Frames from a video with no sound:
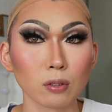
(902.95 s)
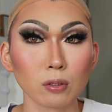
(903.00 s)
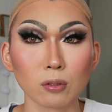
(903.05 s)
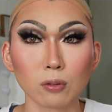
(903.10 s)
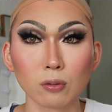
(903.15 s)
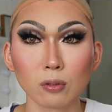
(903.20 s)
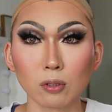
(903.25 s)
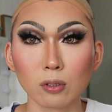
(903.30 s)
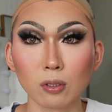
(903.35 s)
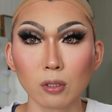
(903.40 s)
You
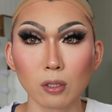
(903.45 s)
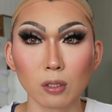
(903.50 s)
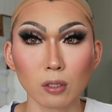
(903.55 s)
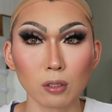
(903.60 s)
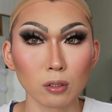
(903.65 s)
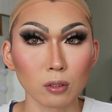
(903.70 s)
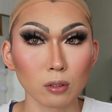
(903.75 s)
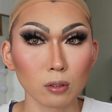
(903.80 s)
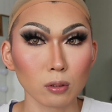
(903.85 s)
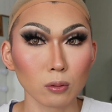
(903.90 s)
see that?
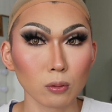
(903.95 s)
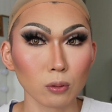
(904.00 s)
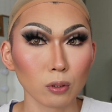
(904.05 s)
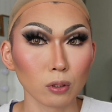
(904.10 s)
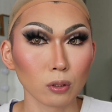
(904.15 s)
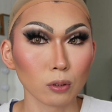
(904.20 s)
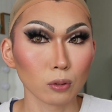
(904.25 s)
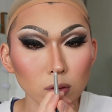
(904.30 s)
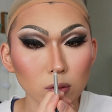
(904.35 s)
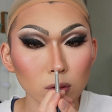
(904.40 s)
Oh,
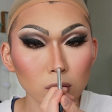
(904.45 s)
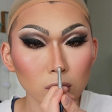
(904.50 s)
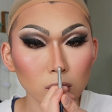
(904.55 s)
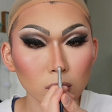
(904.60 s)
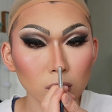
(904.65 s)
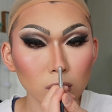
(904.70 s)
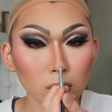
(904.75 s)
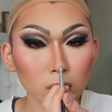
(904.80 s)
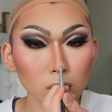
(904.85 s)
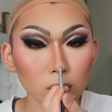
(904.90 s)
you
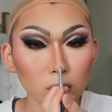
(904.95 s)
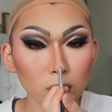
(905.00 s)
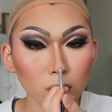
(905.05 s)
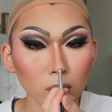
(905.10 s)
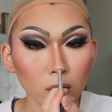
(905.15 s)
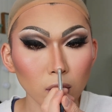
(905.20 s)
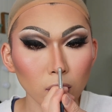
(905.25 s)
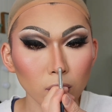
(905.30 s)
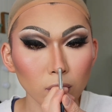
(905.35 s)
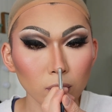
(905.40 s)
see
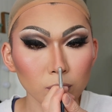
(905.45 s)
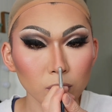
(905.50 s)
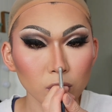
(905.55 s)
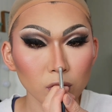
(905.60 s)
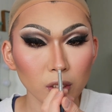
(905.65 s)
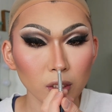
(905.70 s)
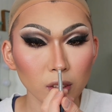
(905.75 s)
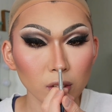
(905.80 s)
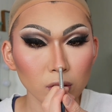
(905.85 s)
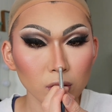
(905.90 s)
how I'm
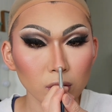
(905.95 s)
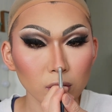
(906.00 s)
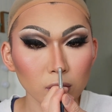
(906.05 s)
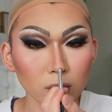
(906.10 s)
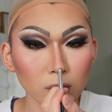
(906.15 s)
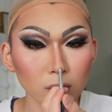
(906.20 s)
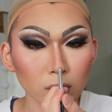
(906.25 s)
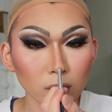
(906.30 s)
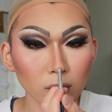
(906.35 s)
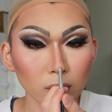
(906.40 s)

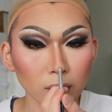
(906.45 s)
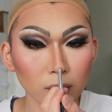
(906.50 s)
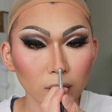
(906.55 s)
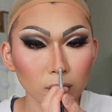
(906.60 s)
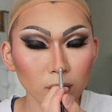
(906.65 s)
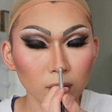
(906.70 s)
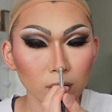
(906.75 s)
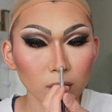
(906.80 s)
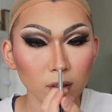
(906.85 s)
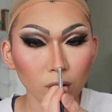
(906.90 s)
changing,
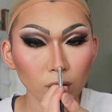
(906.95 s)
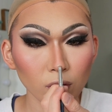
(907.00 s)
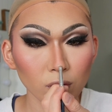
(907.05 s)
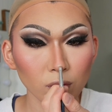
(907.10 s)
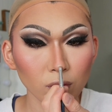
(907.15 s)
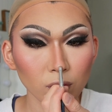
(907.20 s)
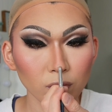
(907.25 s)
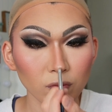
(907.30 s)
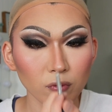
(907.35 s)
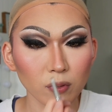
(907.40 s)
like, through
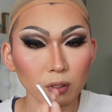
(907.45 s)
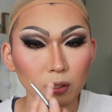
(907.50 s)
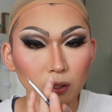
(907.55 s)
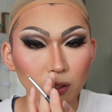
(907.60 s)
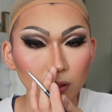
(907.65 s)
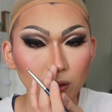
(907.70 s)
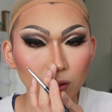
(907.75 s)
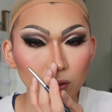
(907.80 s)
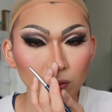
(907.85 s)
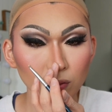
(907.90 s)
the
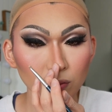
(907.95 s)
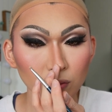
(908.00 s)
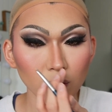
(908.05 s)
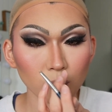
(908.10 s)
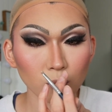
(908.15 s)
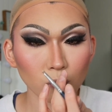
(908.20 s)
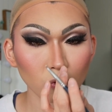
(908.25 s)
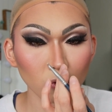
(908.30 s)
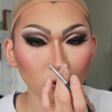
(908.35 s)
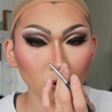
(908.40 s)
video. The
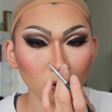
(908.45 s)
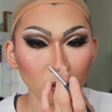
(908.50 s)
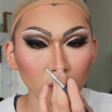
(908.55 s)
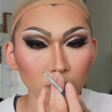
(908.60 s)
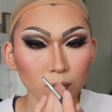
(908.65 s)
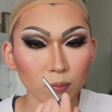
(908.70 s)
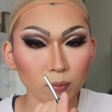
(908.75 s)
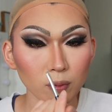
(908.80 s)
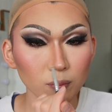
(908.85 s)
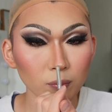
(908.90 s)
more
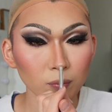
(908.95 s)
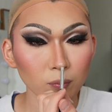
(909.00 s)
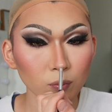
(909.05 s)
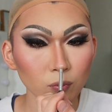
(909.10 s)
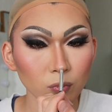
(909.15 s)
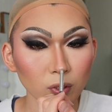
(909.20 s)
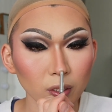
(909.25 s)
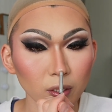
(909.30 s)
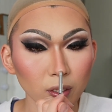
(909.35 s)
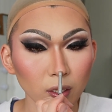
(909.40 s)

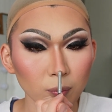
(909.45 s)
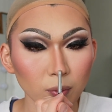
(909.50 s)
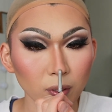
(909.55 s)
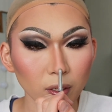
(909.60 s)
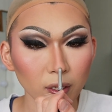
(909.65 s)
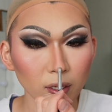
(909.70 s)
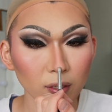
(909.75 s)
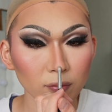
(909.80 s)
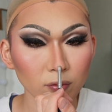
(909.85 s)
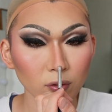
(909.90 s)
makeup I
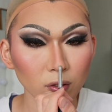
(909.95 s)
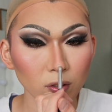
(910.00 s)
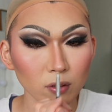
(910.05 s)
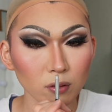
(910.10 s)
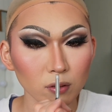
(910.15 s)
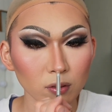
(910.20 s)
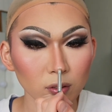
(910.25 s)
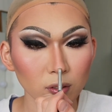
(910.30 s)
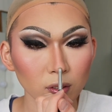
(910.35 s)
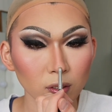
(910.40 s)
have
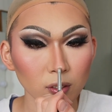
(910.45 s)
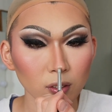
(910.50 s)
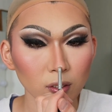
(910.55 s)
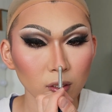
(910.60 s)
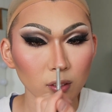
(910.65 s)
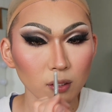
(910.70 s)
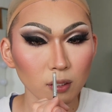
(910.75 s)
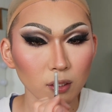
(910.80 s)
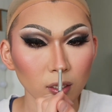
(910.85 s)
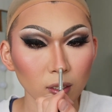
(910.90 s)
on,
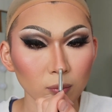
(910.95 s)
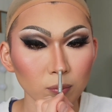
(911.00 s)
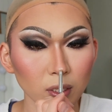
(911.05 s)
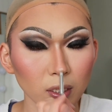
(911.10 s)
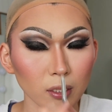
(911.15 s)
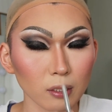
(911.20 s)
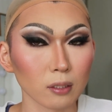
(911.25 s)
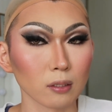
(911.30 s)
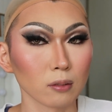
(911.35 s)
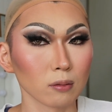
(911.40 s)
I'm
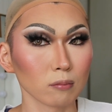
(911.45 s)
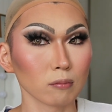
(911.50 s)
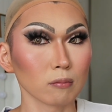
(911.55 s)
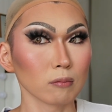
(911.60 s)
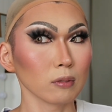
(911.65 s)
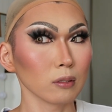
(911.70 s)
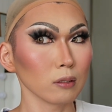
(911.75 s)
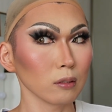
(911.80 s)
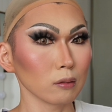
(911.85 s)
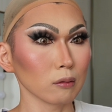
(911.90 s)
like,
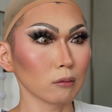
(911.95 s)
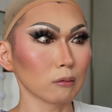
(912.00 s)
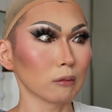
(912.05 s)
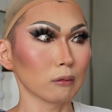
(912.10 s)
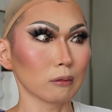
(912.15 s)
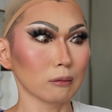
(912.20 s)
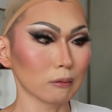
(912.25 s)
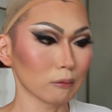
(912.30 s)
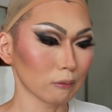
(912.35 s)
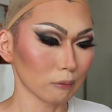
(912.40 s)

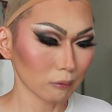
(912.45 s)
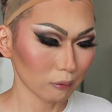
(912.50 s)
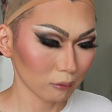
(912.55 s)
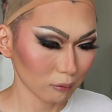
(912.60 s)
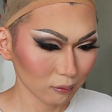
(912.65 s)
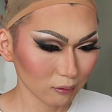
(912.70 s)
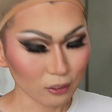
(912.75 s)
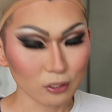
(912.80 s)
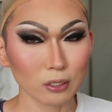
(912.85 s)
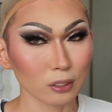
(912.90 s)

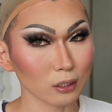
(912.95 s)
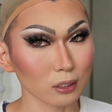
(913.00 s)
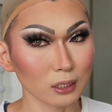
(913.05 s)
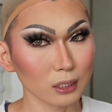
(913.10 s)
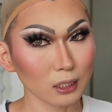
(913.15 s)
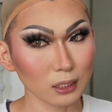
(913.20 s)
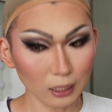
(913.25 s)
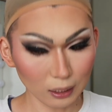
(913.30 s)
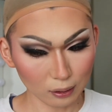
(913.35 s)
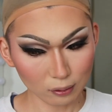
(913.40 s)
You can
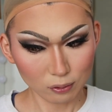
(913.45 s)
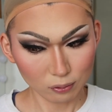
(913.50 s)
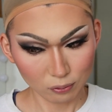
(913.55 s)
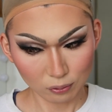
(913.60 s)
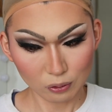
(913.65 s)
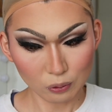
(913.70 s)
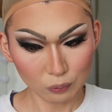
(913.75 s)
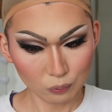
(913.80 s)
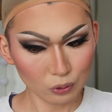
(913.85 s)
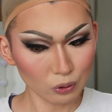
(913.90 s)
see that,
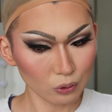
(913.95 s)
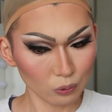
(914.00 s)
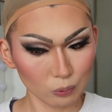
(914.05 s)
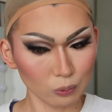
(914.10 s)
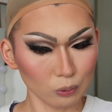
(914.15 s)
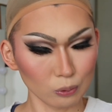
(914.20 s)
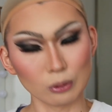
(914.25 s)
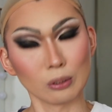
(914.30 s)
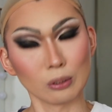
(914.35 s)
don't you?